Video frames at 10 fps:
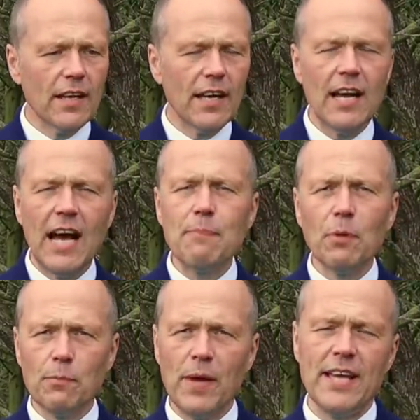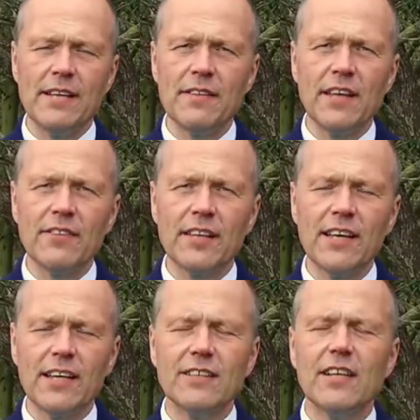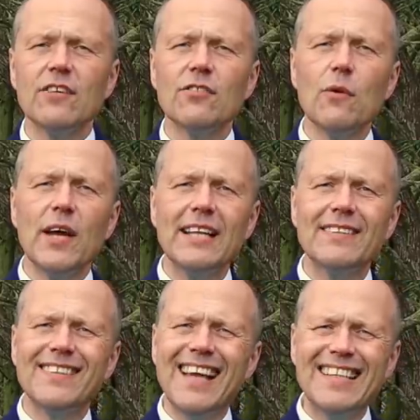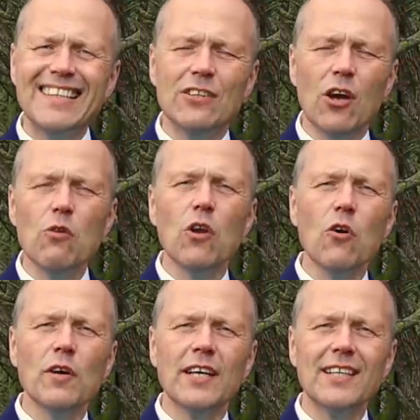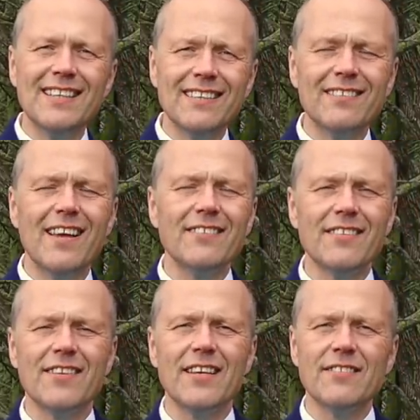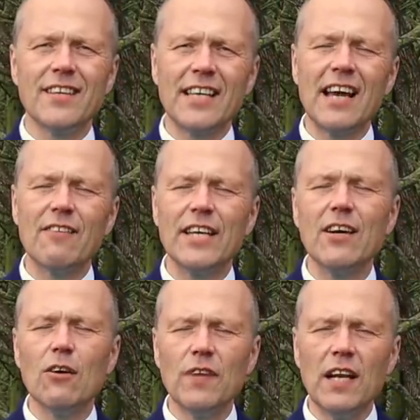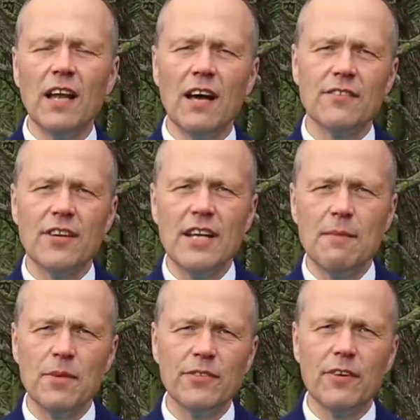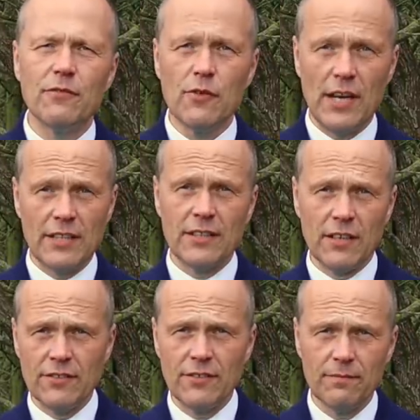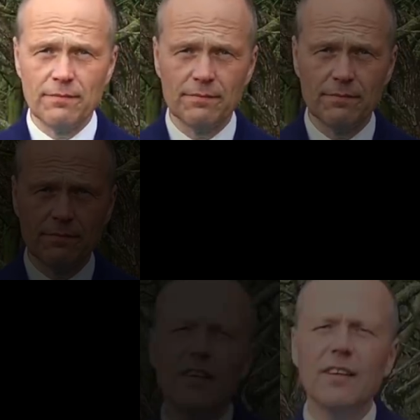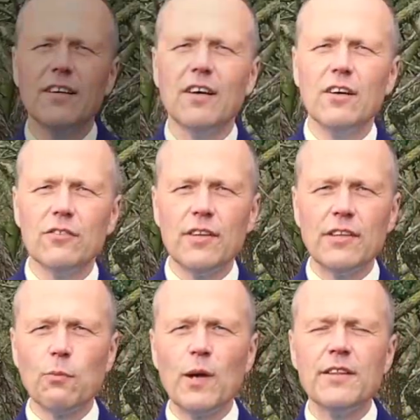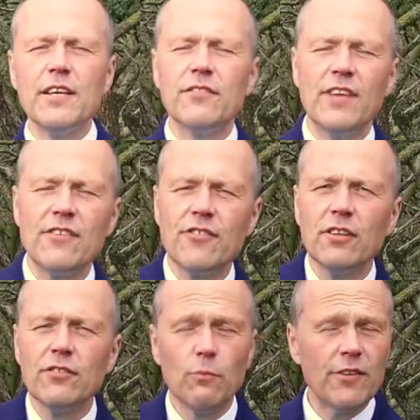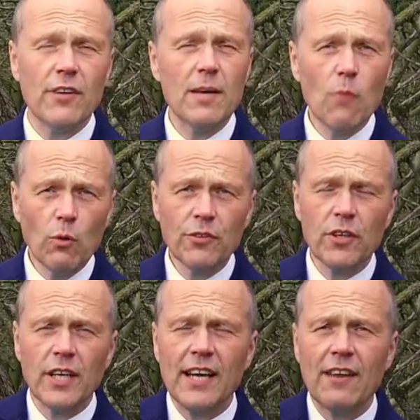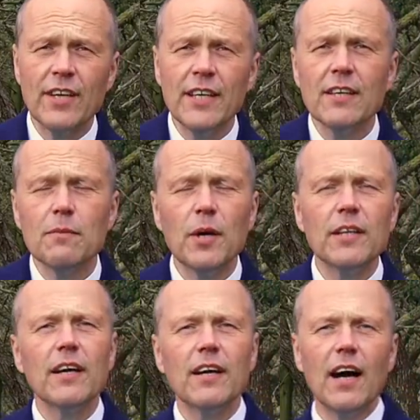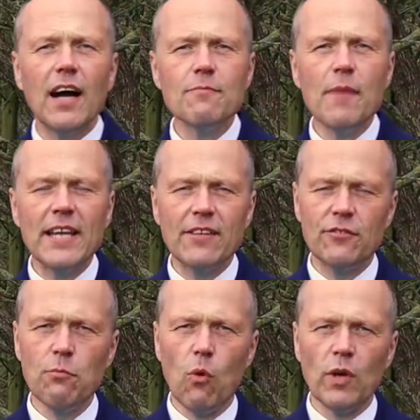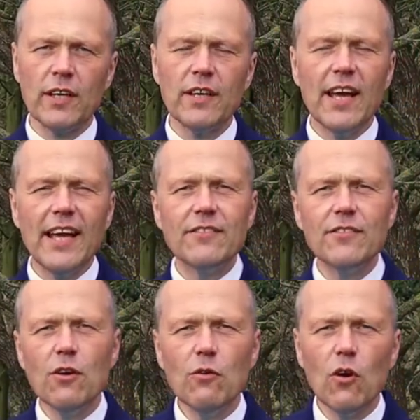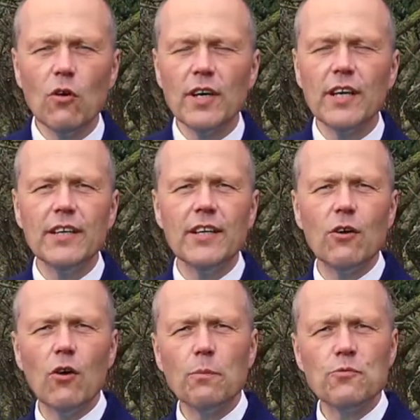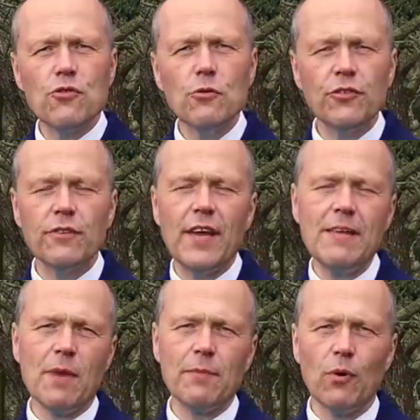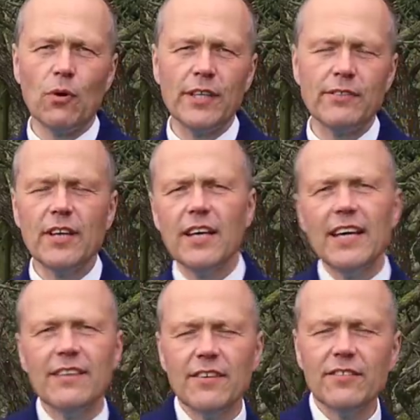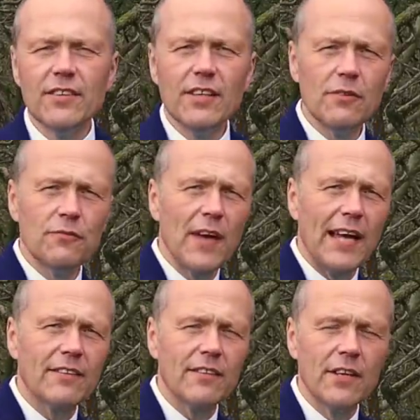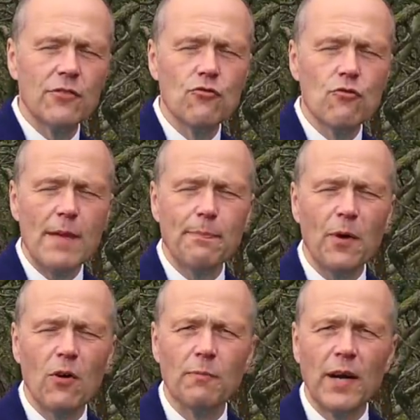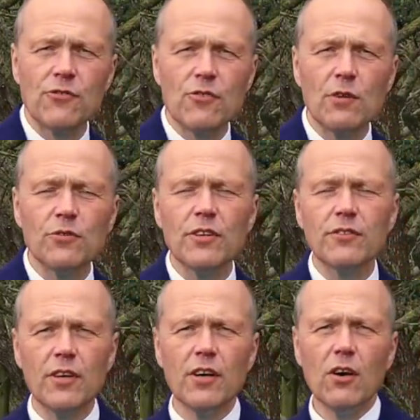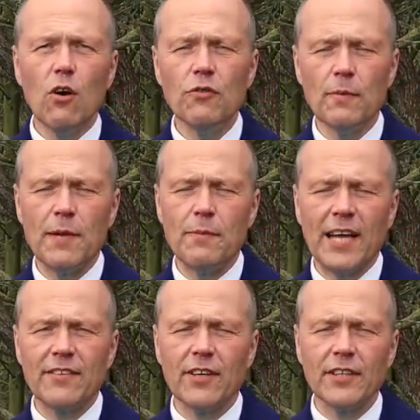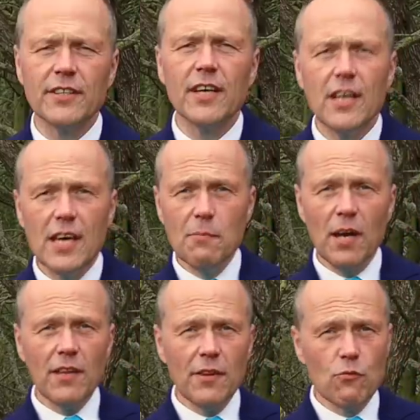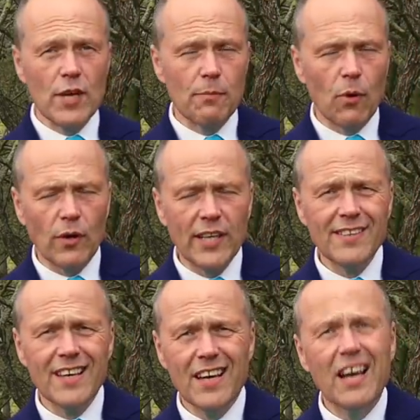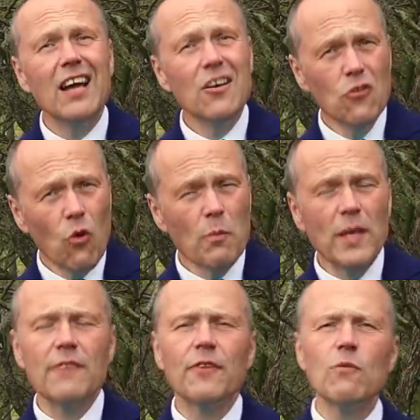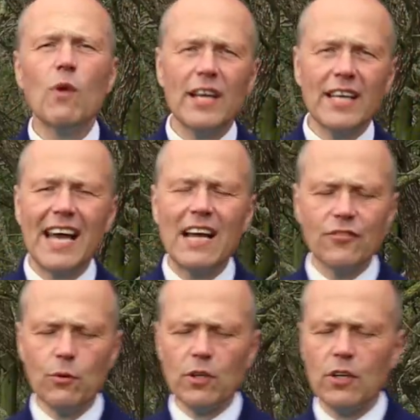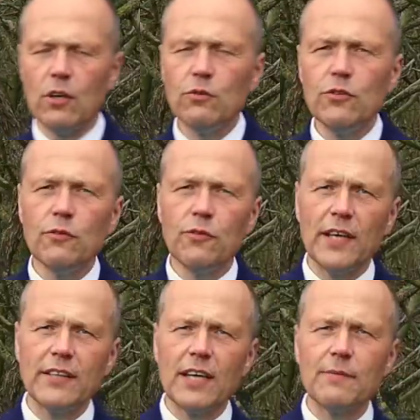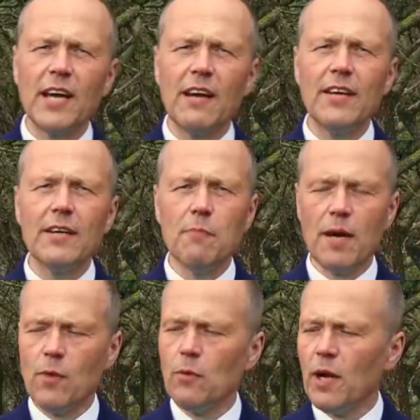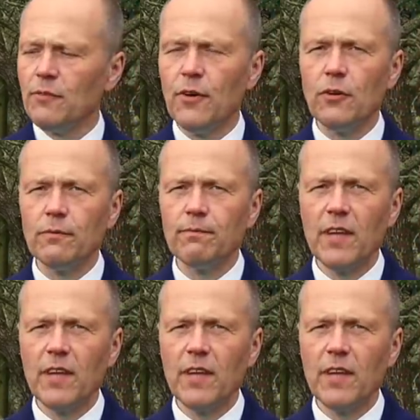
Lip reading: Apple Pay and things like that. So it no longer necessitates the carrying of large numbers of credit cards. So that's one of the essentials, which I'm always going to carry, but I've made it smaller. It's no longer, you know, obtrusive in my pocket. It doesn't affect the drape of my trousers over my backside. In my other rear pocket, normally if I'm wearing casual clothes, you'll find that I'm carrying my mobile phone.